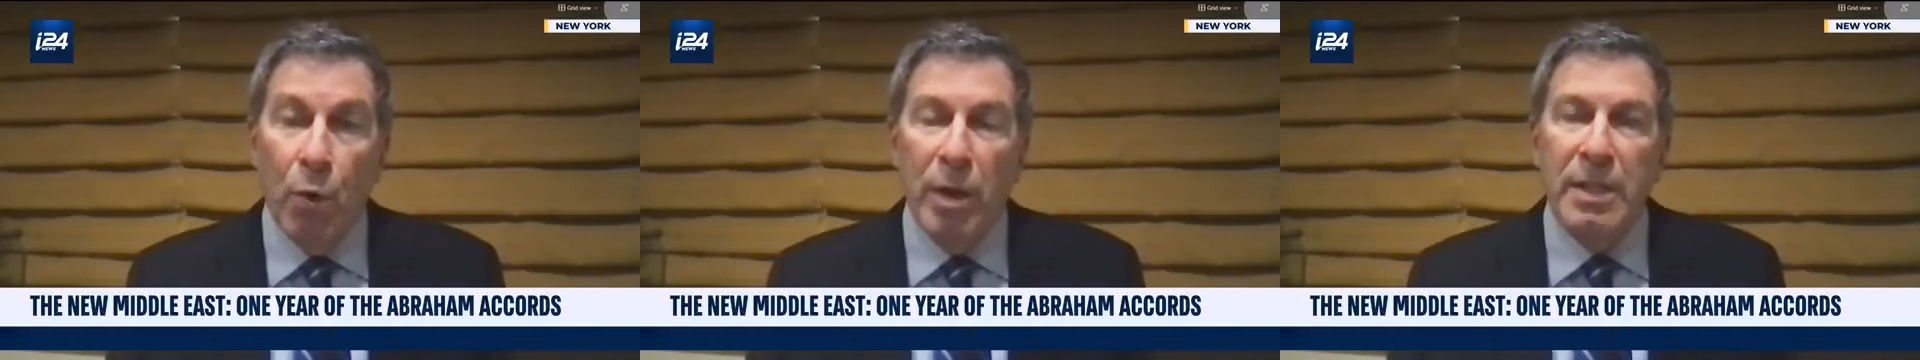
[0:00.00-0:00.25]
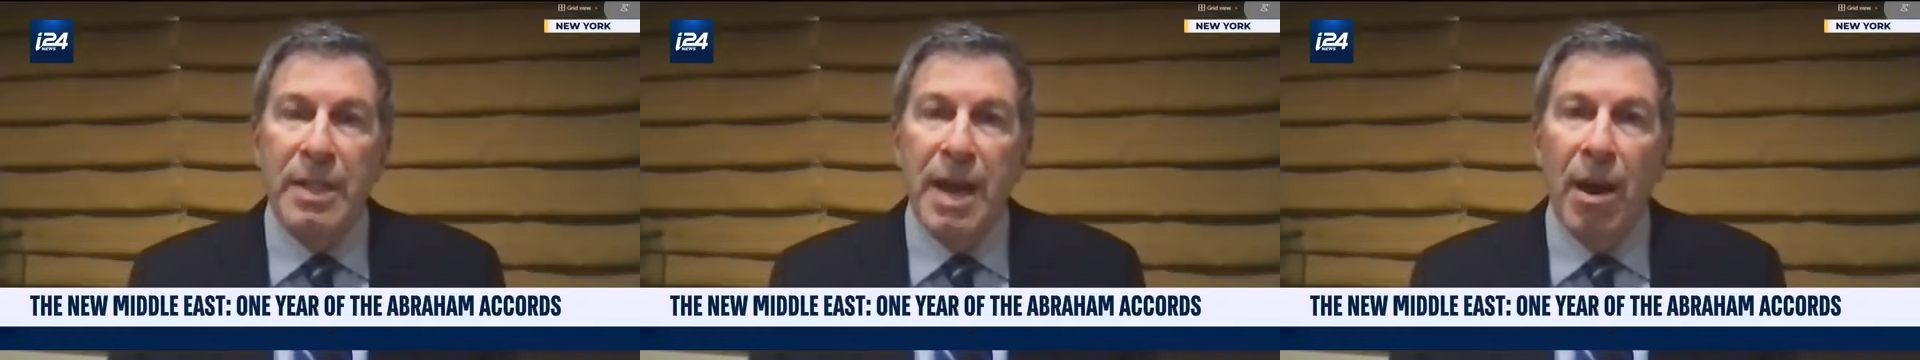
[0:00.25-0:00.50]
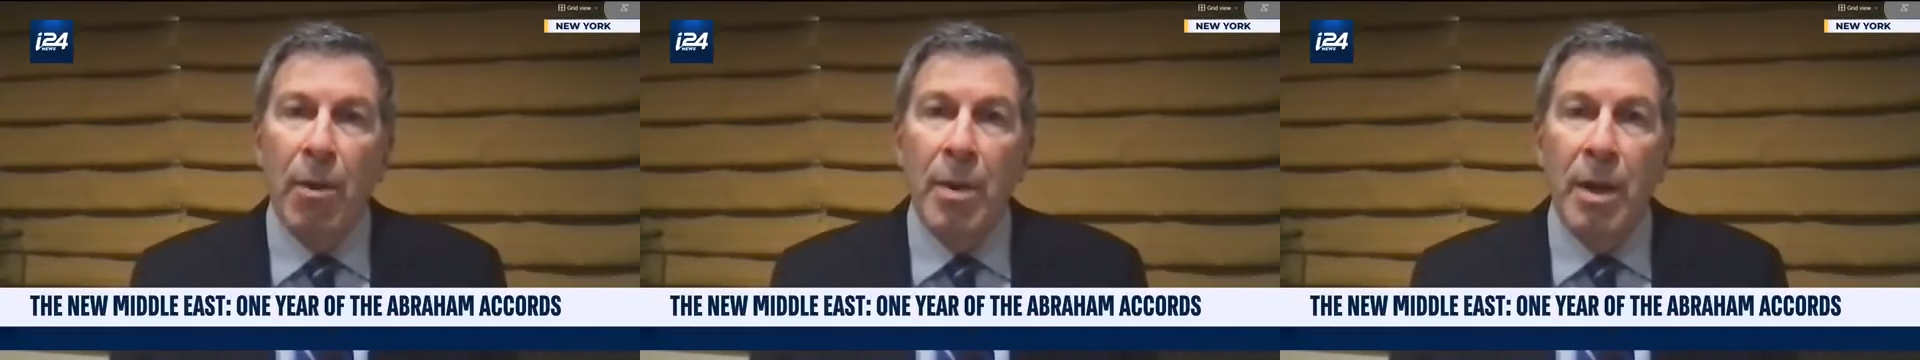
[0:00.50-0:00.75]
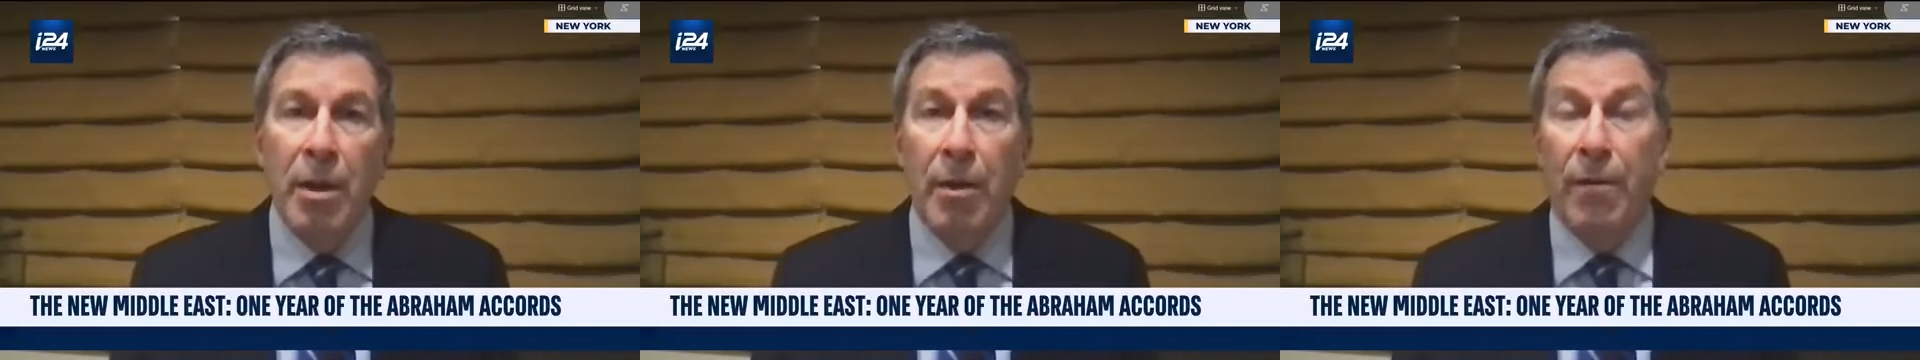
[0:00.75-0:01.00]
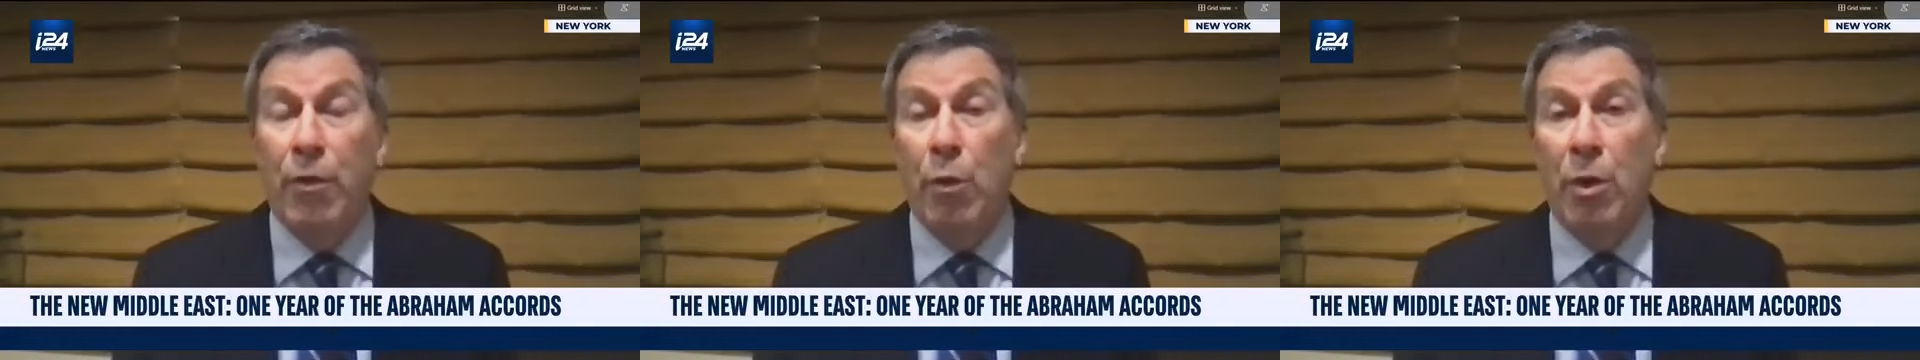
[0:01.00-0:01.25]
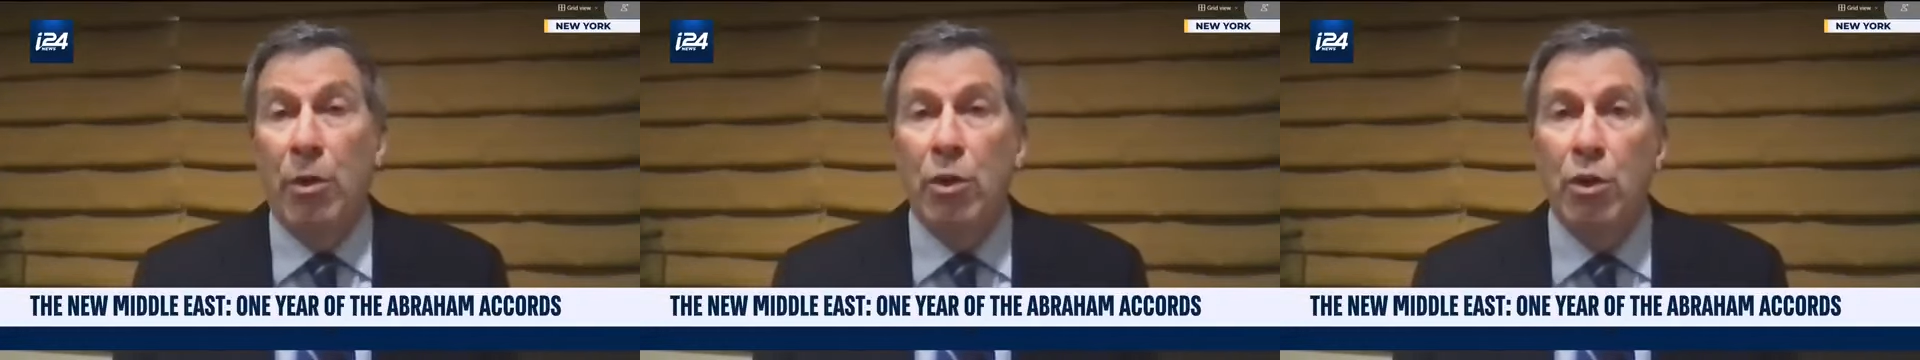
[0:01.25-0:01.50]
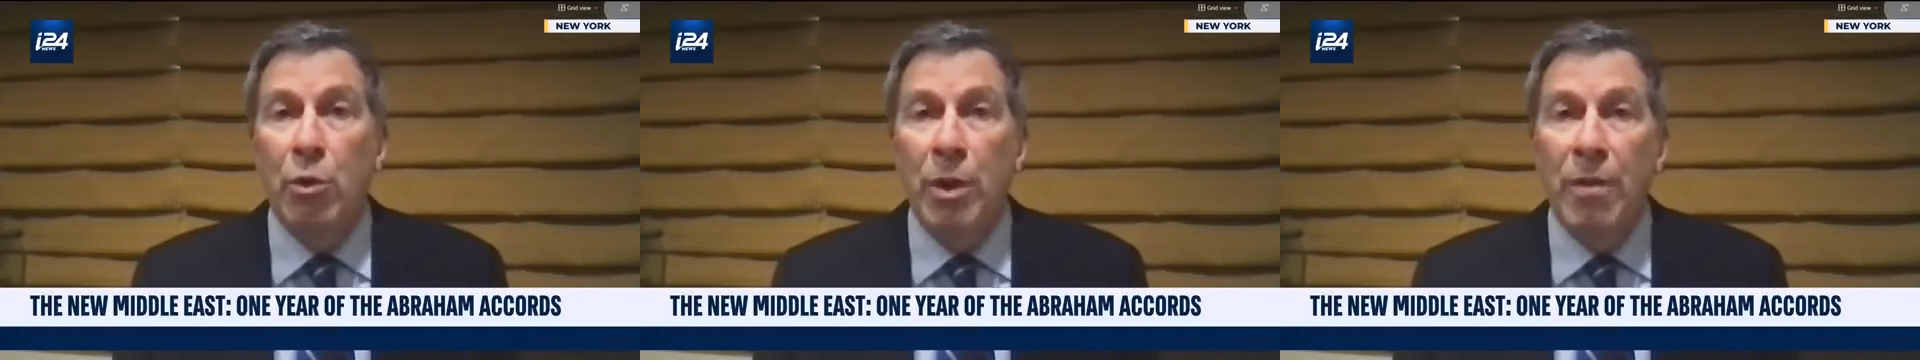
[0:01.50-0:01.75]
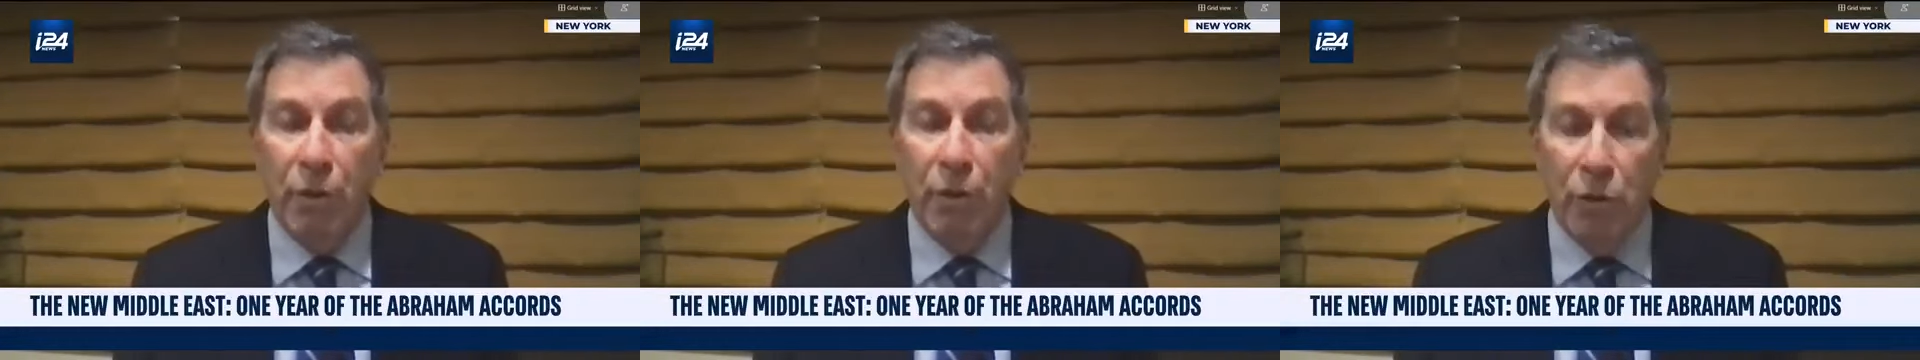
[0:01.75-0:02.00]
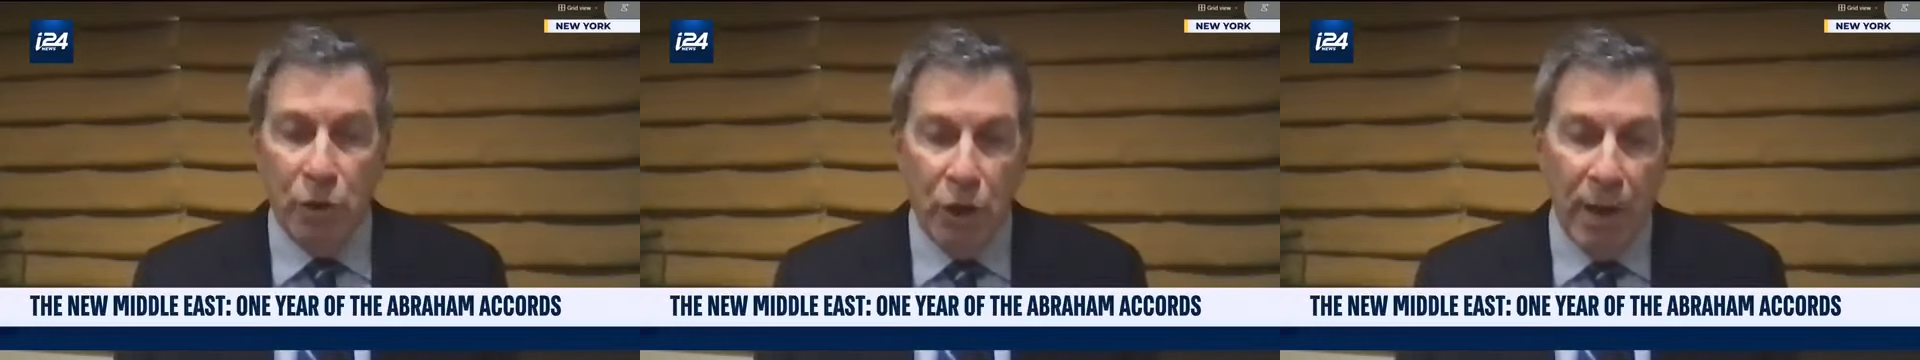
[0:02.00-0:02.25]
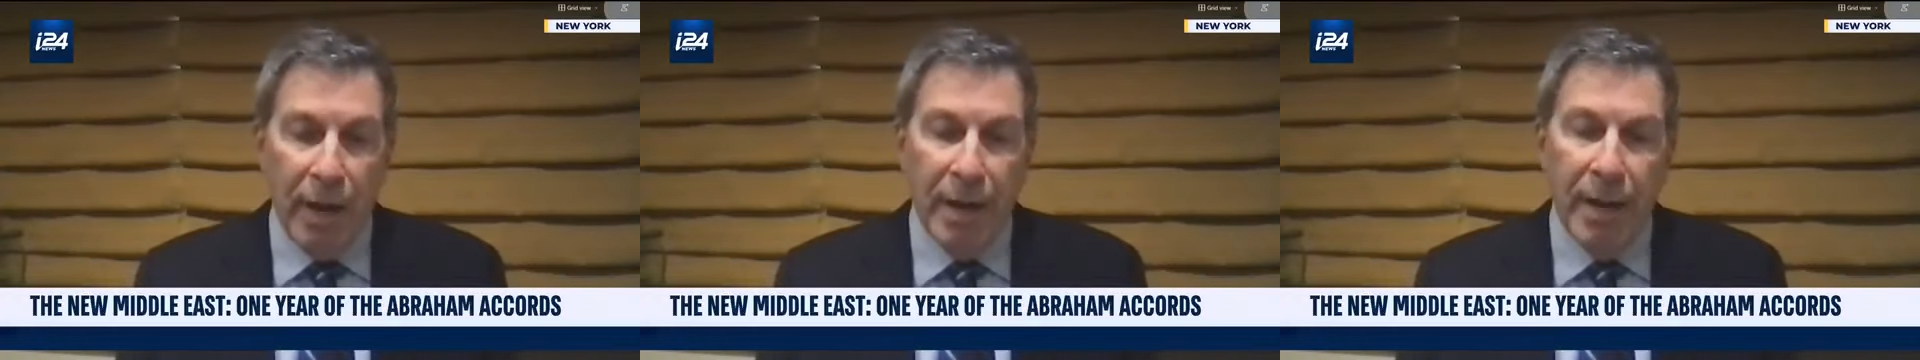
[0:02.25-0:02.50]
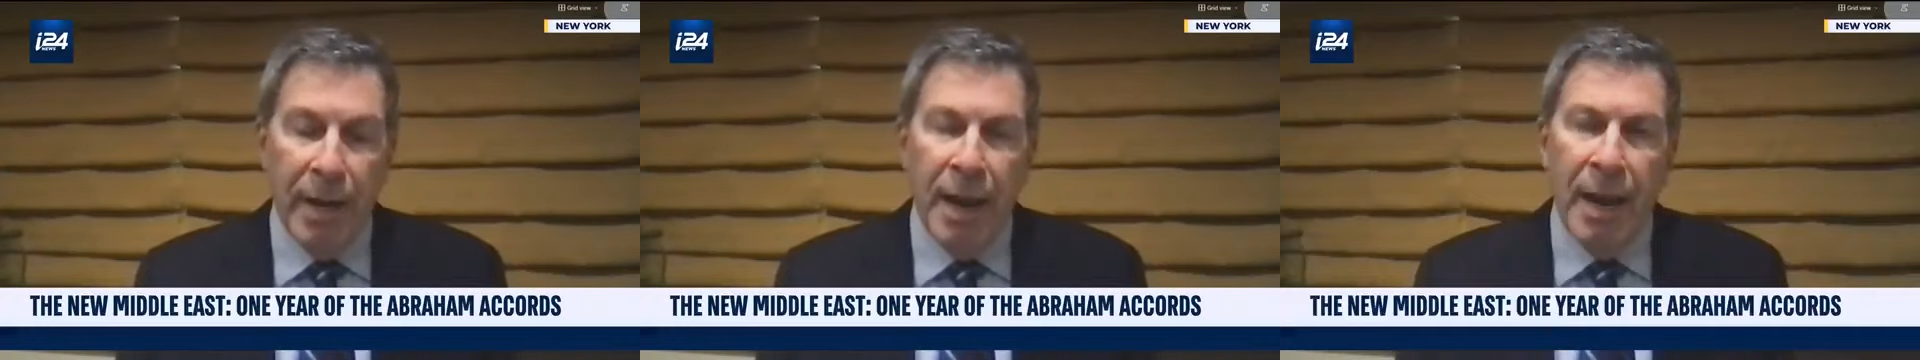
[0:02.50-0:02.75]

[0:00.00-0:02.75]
focus now, if you will, Sunni versus Shiite.